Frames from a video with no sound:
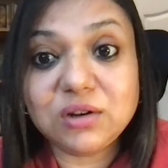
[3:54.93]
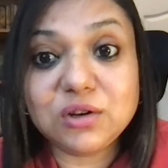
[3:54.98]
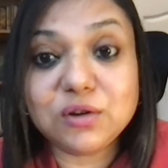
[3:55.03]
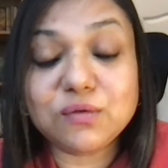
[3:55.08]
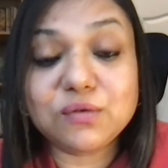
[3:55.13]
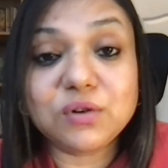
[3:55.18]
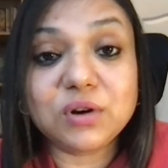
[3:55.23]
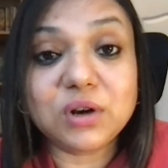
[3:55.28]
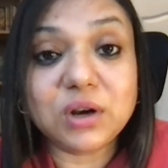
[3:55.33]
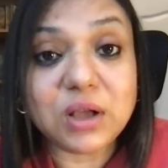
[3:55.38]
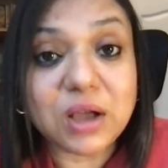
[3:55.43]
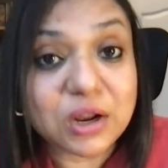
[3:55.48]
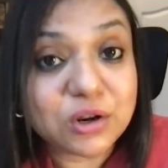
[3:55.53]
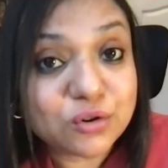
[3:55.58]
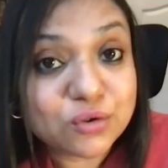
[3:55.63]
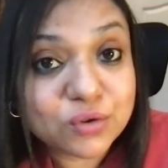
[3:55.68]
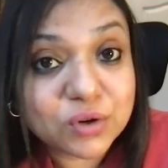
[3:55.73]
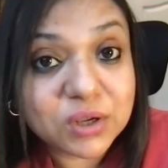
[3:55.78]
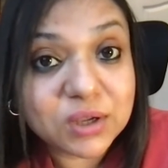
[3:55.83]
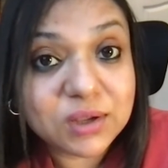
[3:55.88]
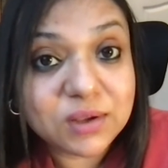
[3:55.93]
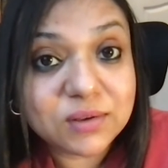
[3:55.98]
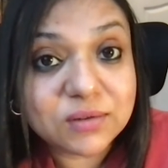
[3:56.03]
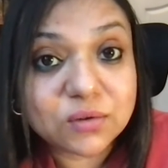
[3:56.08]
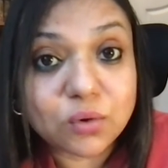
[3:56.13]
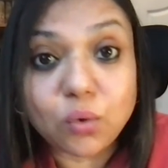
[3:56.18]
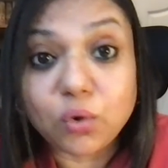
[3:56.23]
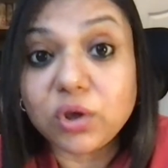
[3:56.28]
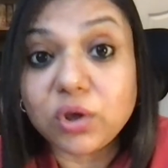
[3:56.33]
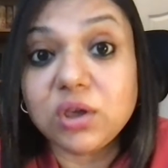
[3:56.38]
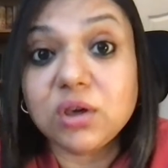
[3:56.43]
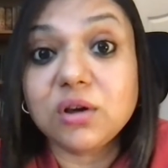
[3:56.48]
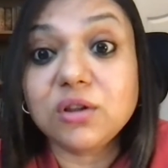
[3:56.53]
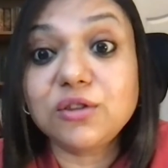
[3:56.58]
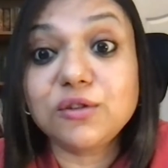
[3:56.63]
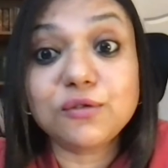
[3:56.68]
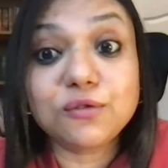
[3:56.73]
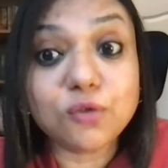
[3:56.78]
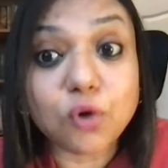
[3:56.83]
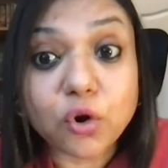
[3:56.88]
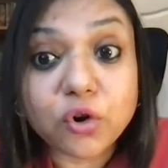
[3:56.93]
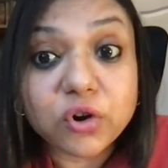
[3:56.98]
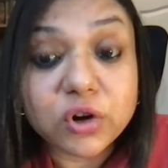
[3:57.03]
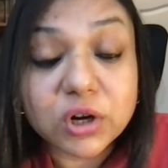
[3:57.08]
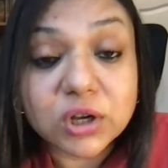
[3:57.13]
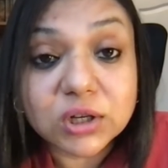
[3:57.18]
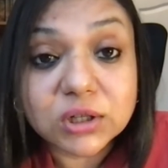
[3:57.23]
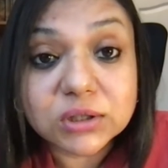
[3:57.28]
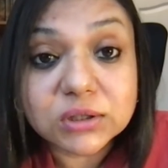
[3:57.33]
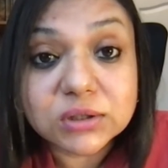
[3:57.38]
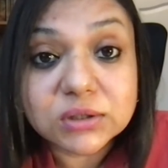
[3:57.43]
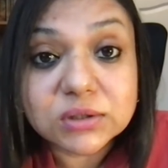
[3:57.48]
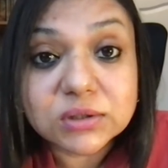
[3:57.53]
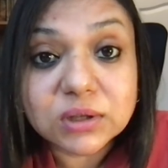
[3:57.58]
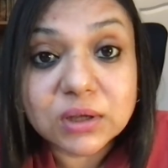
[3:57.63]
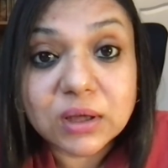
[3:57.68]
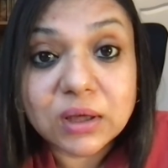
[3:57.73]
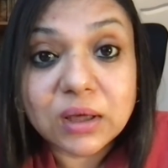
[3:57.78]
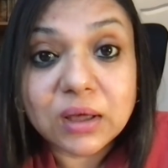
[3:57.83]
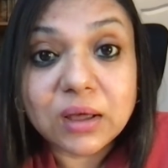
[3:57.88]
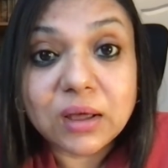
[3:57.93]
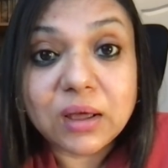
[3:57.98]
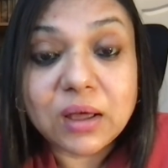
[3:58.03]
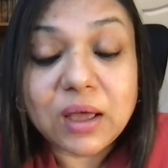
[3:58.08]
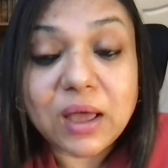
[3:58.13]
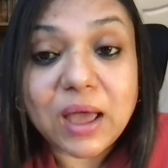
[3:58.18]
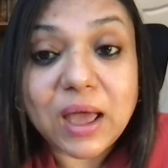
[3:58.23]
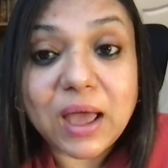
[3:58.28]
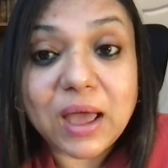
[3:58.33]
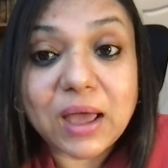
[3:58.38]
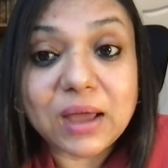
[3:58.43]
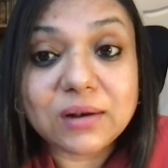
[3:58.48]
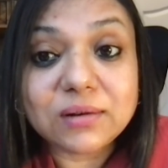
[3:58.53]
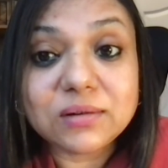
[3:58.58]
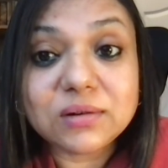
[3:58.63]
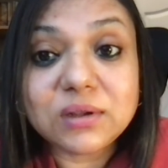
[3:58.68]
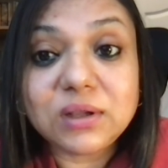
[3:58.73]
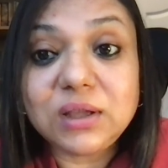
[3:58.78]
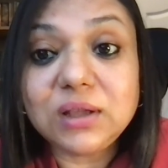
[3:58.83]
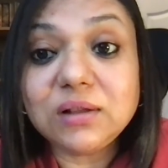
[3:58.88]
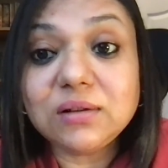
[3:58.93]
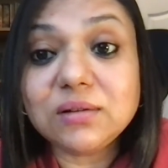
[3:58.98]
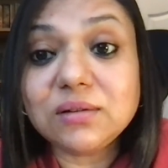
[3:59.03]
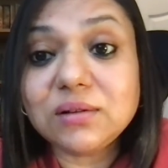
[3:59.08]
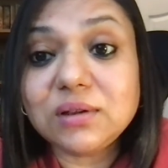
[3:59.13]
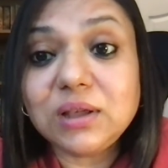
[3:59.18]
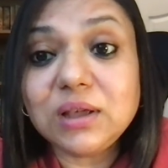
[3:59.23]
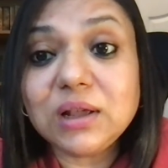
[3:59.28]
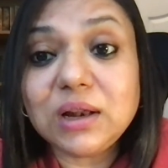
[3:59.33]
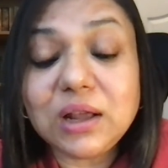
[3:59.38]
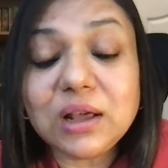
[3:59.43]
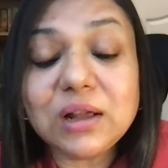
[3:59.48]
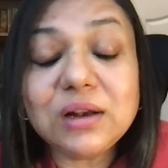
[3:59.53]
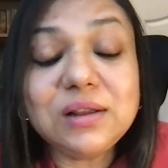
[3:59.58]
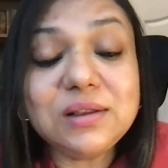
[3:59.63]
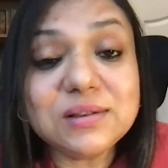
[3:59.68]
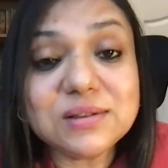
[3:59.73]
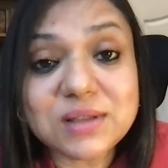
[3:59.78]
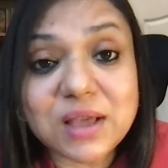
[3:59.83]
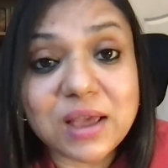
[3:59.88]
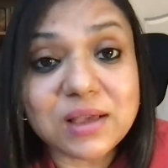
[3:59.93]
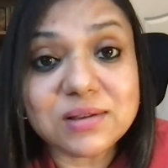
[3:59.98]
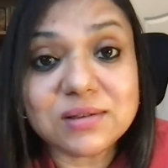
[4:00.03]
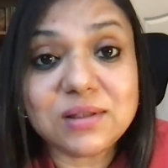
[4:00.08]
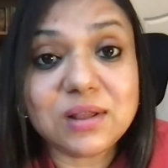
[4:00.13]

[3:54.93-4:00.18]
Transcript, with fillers: different countries or here the foreigners. And he, he clearly says